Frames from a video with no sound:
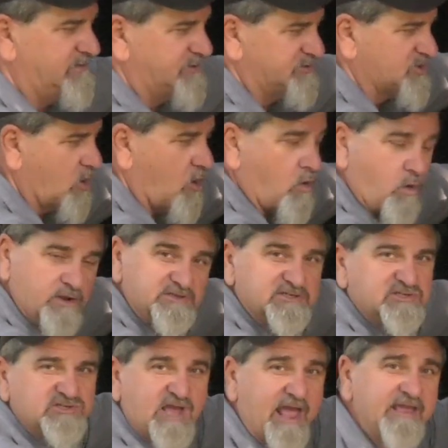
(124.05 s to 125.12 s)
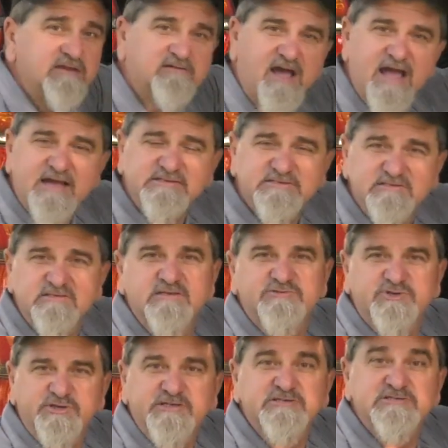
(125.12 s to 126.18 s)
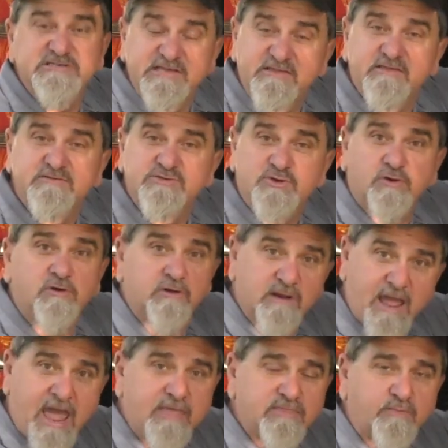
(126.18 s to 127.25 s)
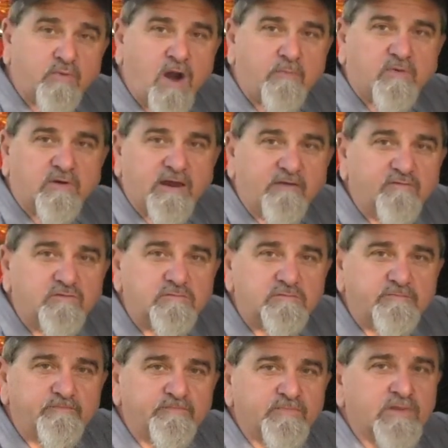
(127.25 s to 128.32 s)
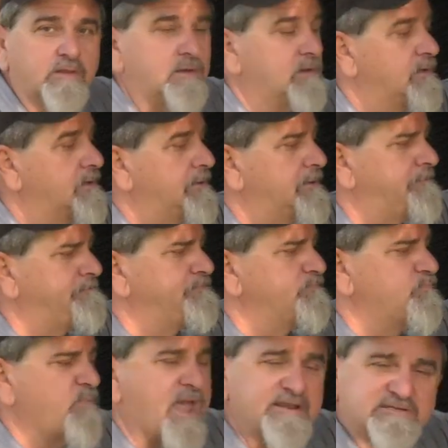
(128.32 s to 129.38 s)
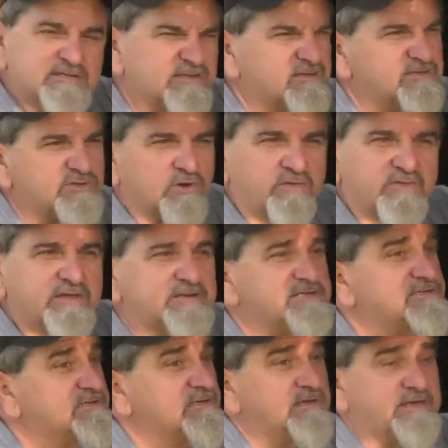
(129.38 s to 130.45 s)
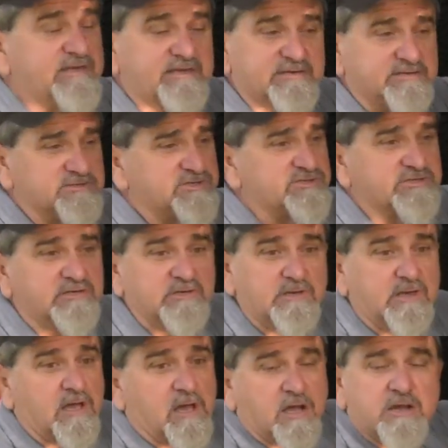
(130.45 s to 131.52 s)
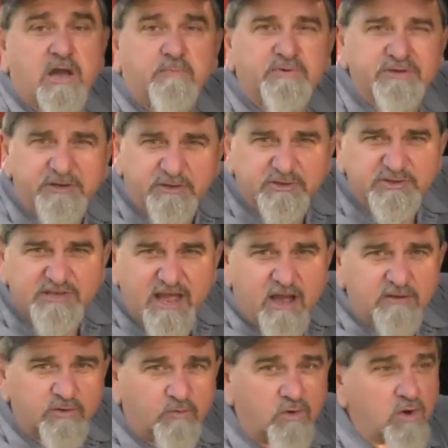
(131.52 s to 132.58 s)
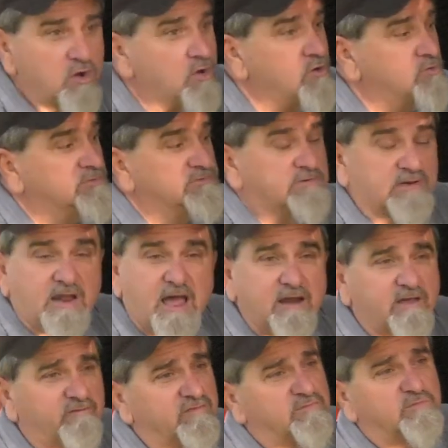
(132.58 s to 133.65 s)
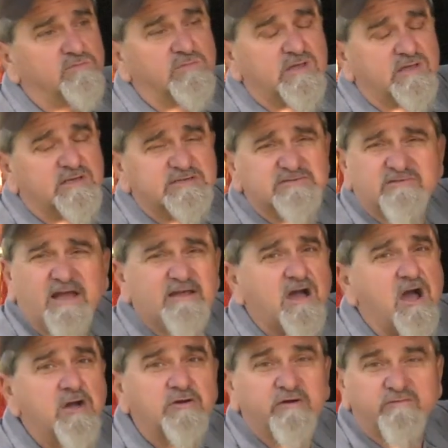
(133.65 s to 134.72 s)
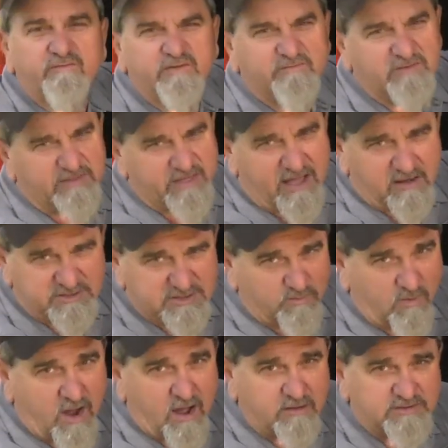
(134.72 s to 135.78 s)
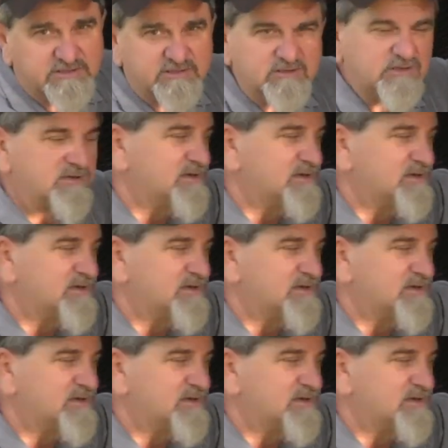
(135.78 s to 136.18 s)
There's always a sight glass that you can see that you're at the proper level. Maintenance on this is a couple years down the road. A lot of them is like 150,000 miles.